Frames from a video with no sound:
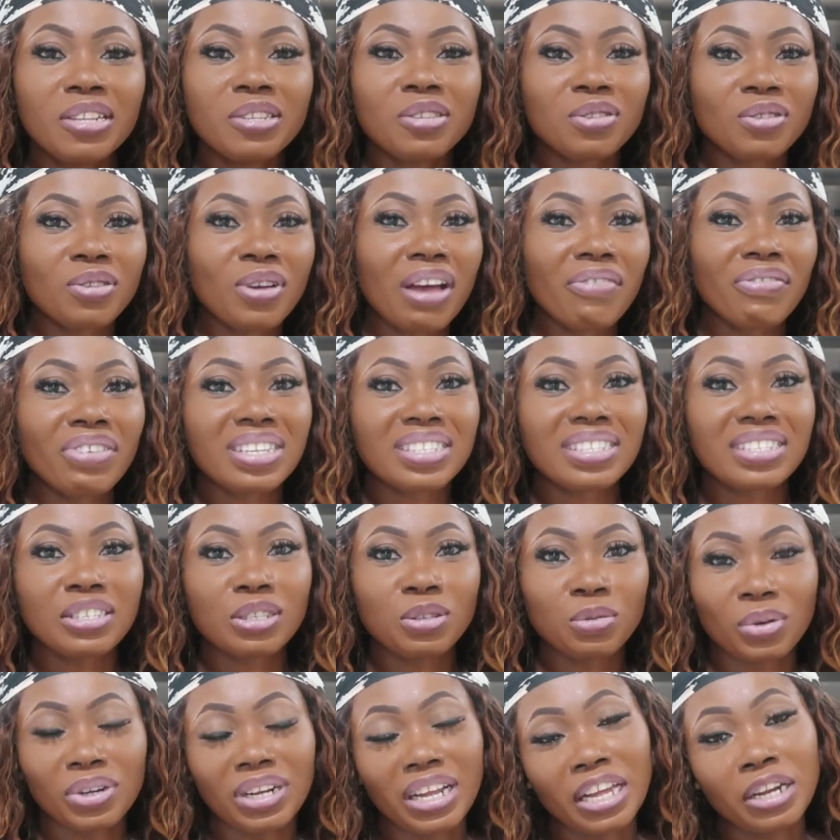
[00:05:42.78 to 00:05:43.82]
So ever
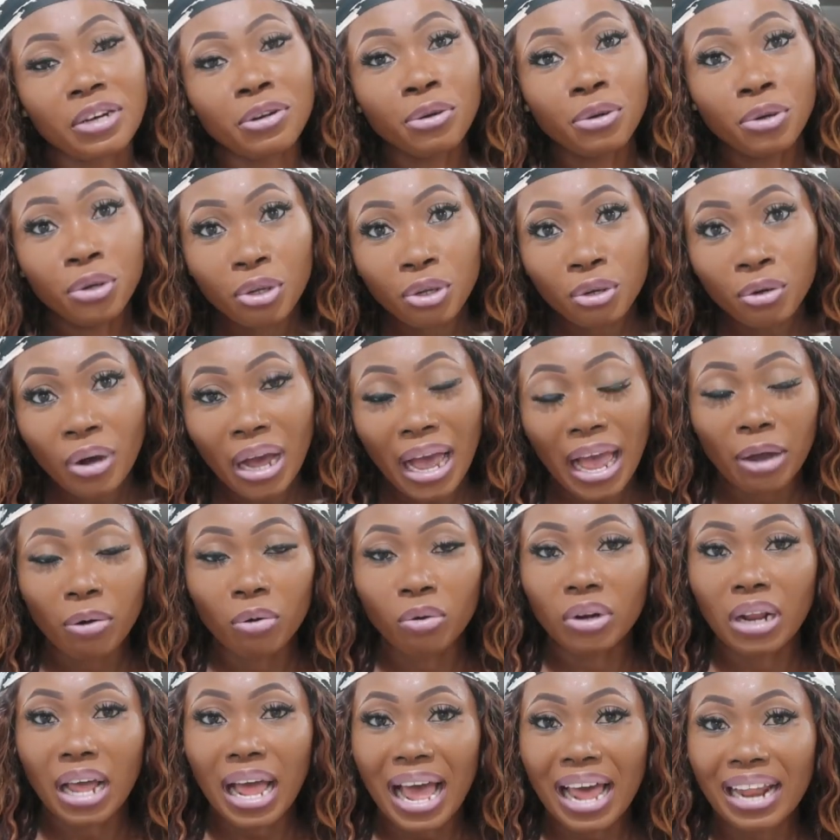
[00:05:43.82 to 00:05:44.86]
since when I knew I
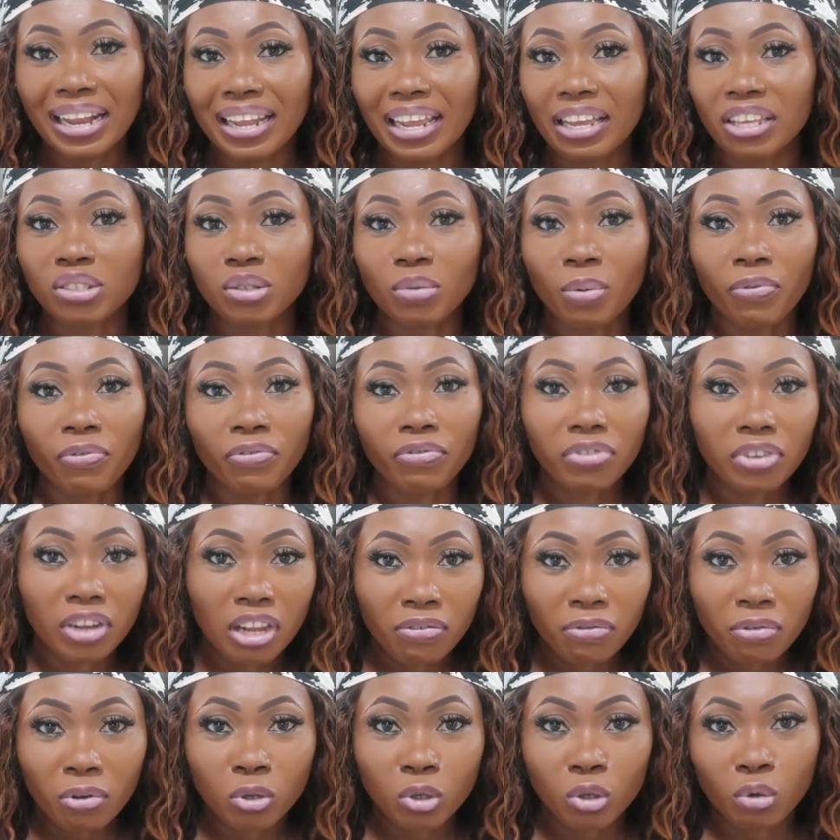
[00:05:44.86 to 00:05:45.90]
could add like some
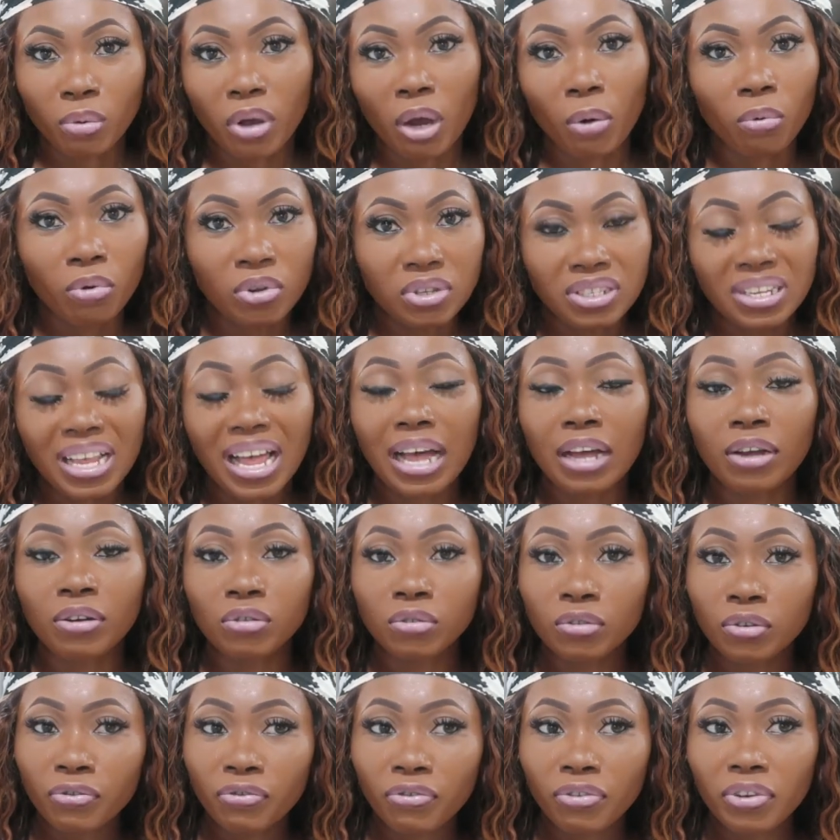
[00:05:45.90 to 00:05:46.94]
flavor to my water,
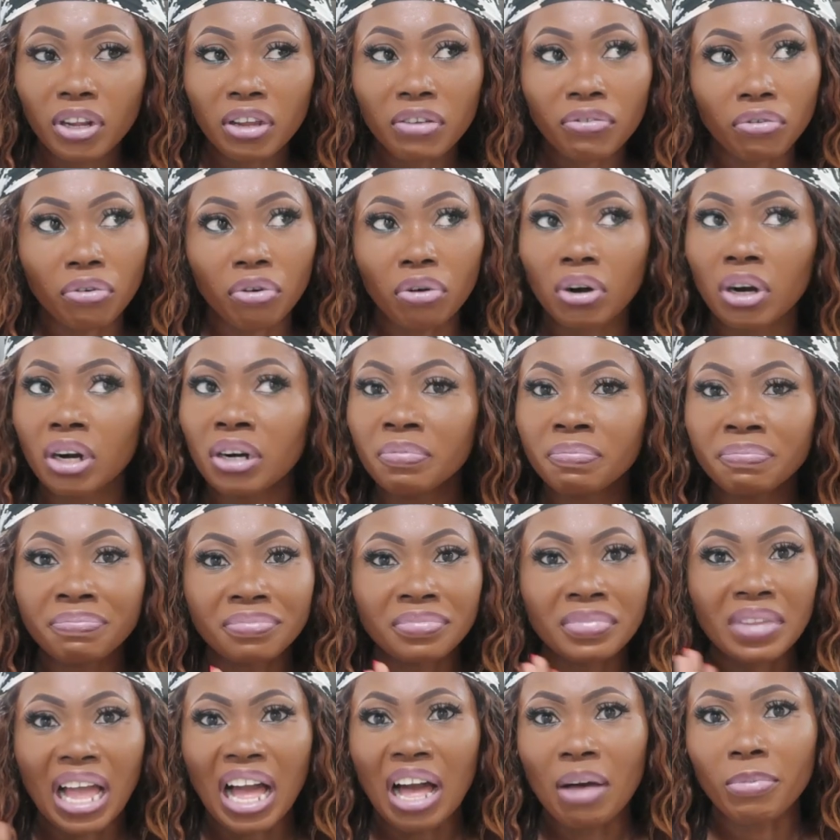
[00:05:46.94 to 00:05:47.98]
good flavor,
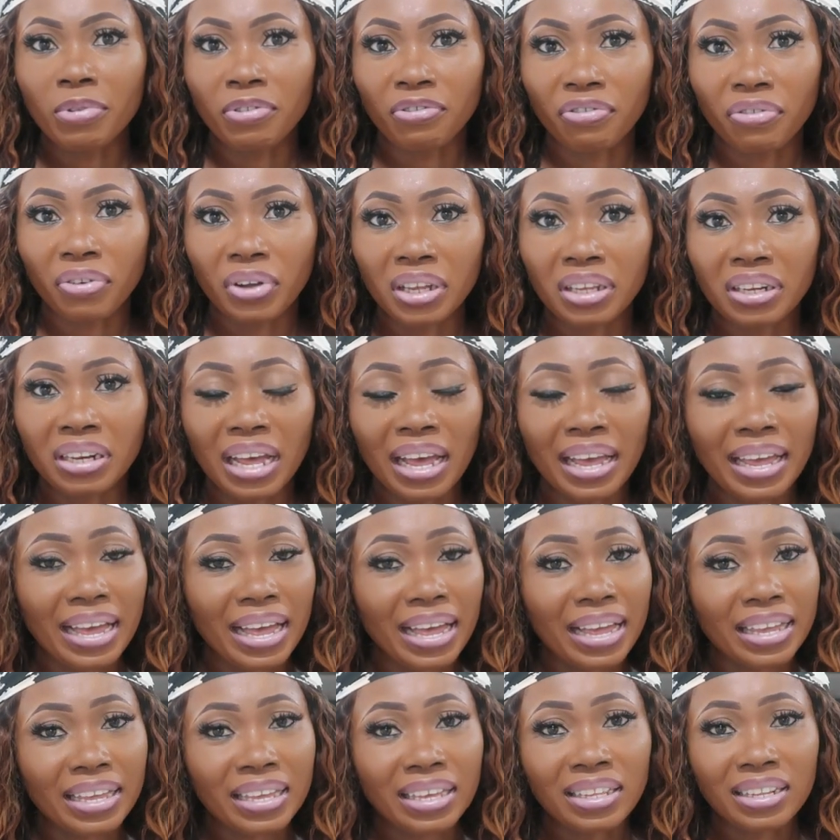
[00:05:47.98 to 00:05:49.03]
I've been fine.
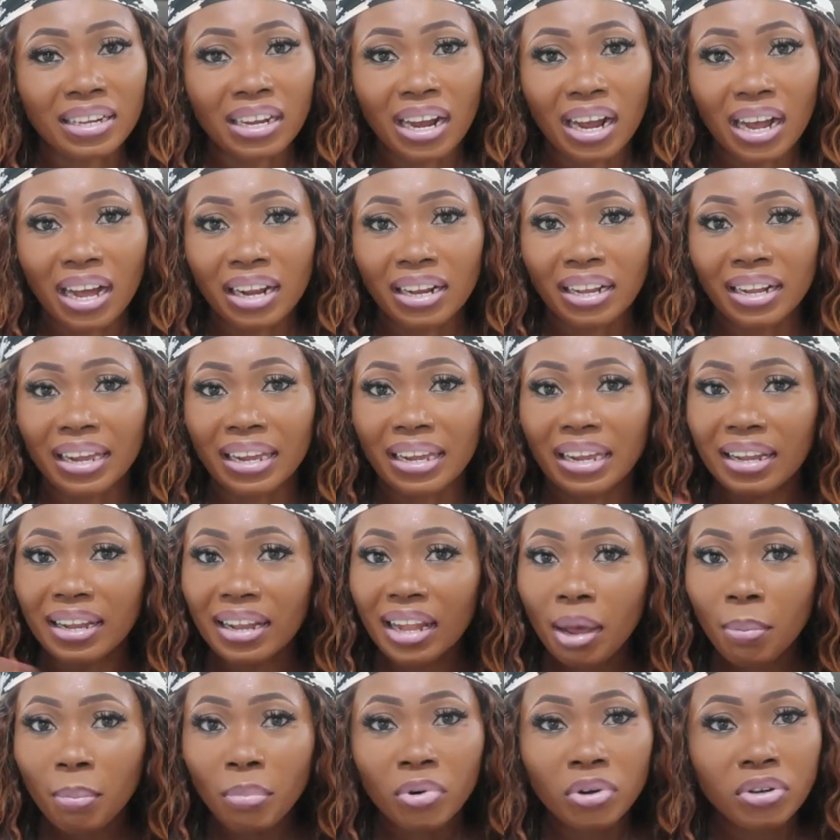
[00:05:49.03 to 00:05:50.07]
I either add like
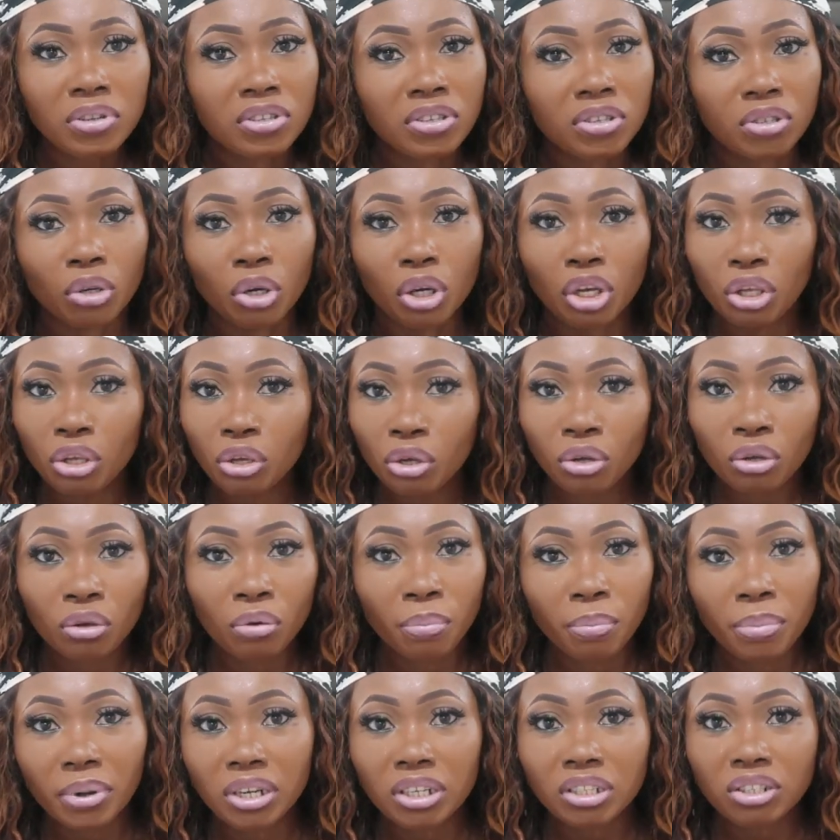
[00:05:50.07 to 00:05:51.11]
lemons or
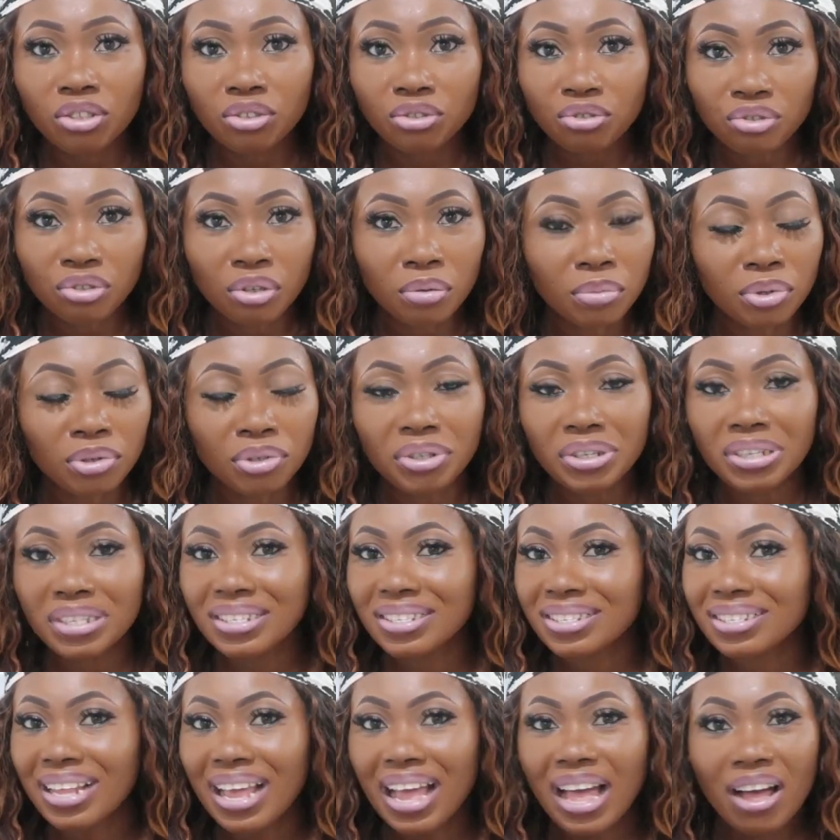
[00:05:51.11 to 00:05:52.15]
cucumbers,
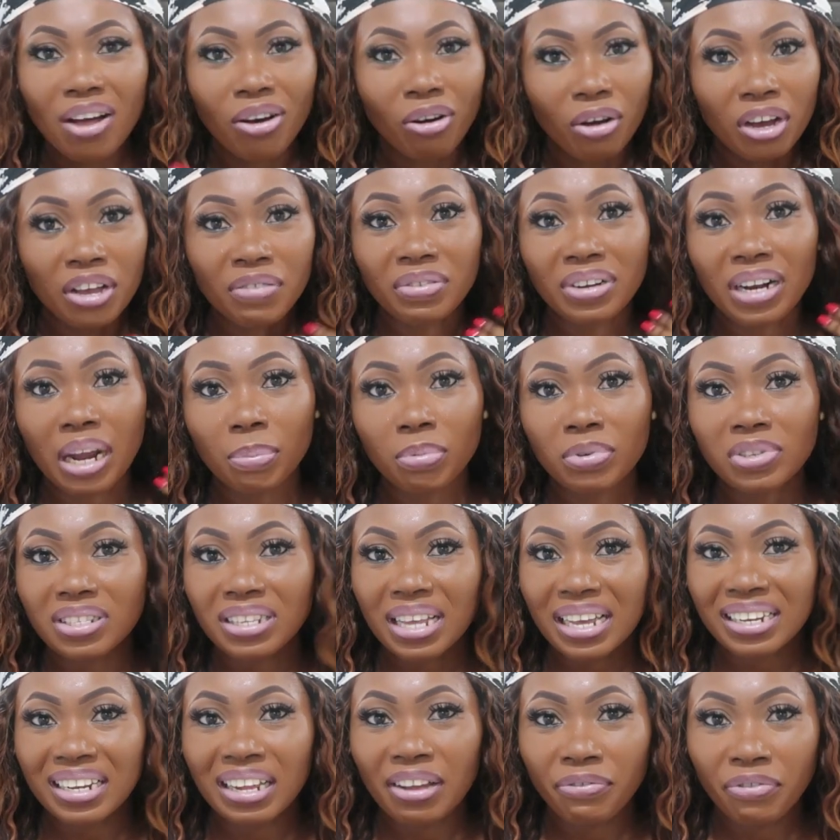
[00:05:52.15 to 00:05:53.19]
strawberries, or even apple
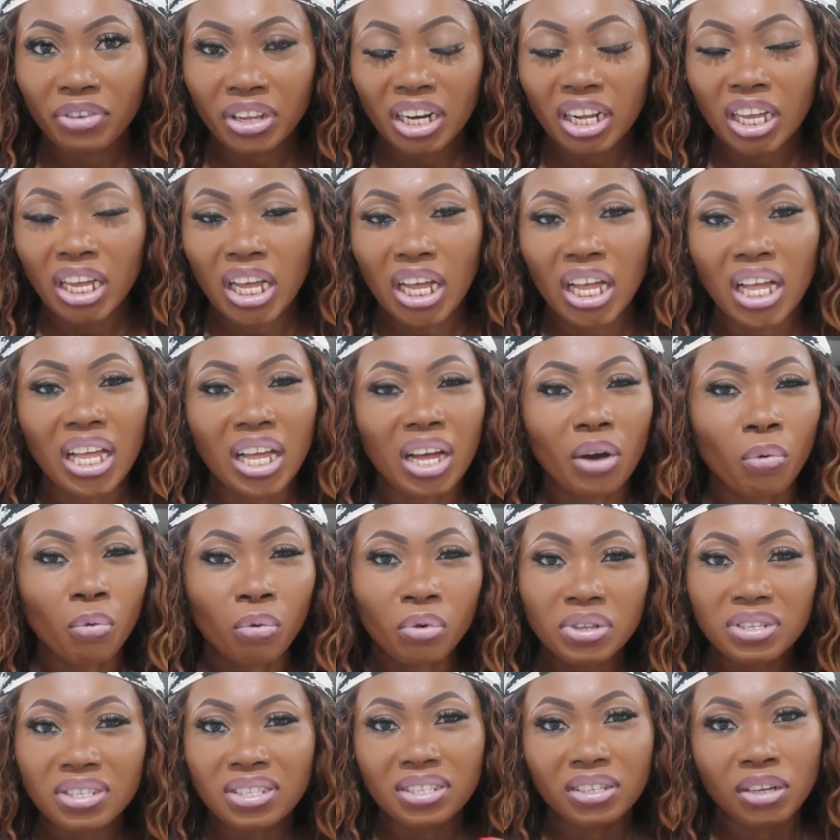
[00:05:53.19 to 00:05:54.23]
cider vinegar.
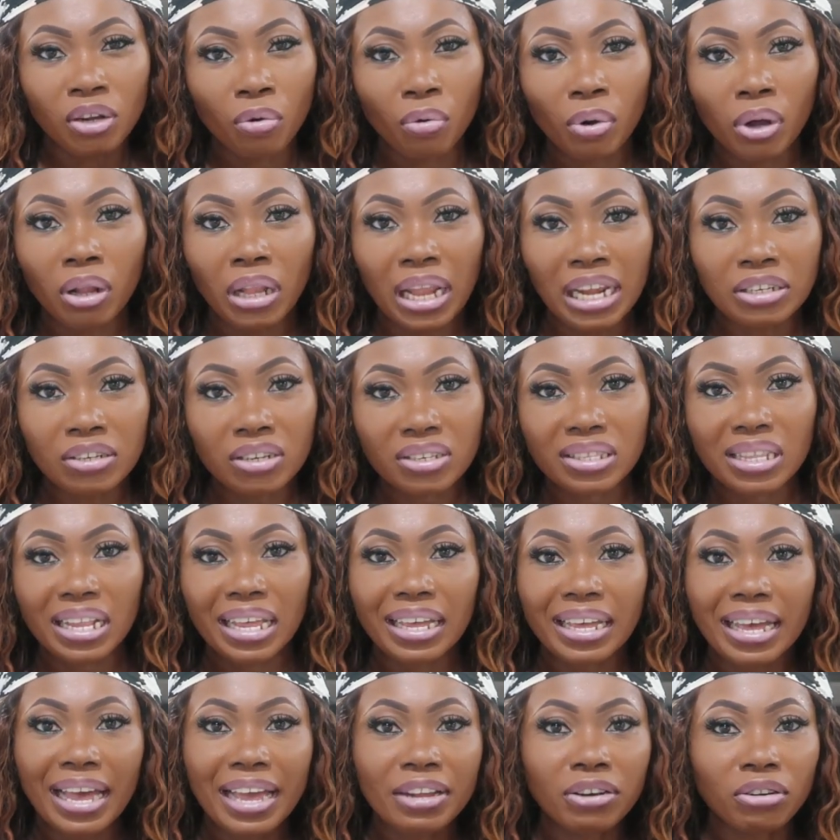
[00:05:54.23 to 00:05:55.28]
Once in a while, I just
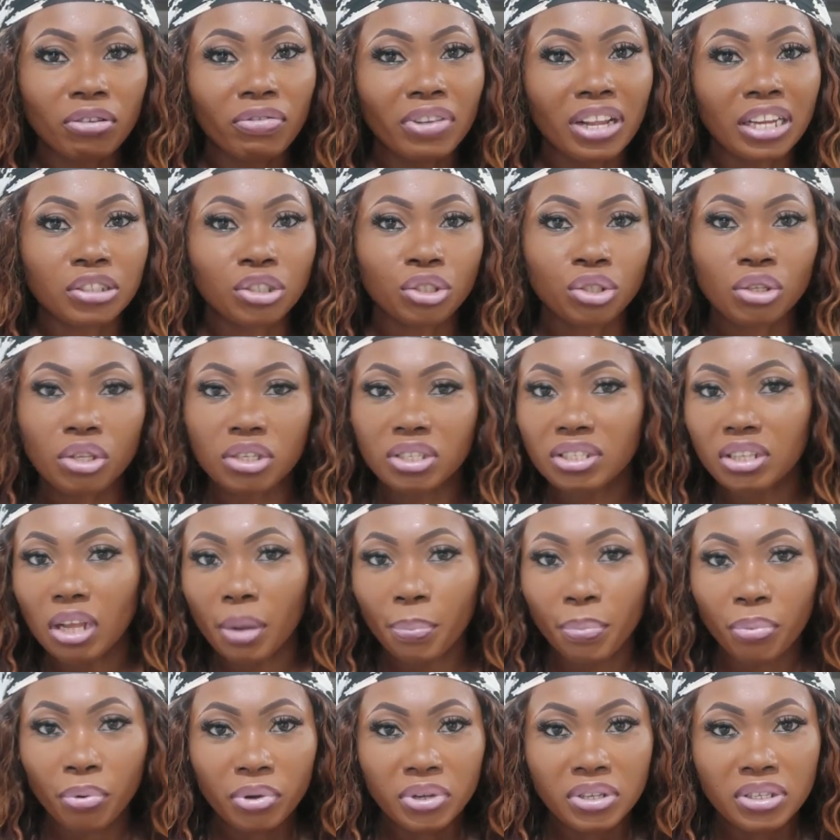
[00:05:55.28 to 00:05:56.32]
like kind of like
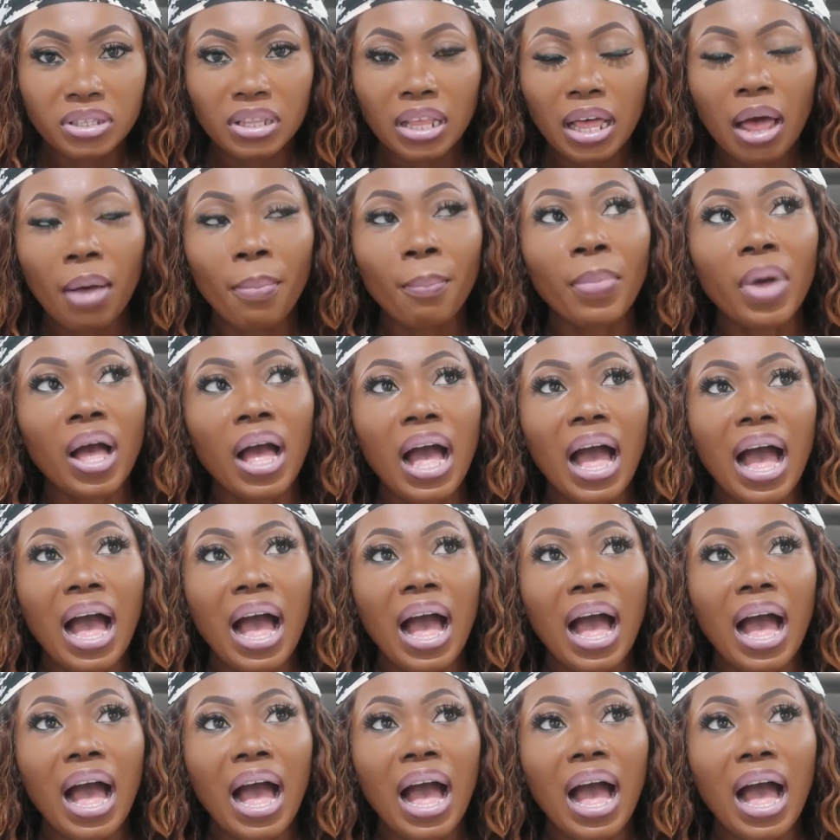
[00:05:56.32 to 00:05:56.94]
juxtapose them.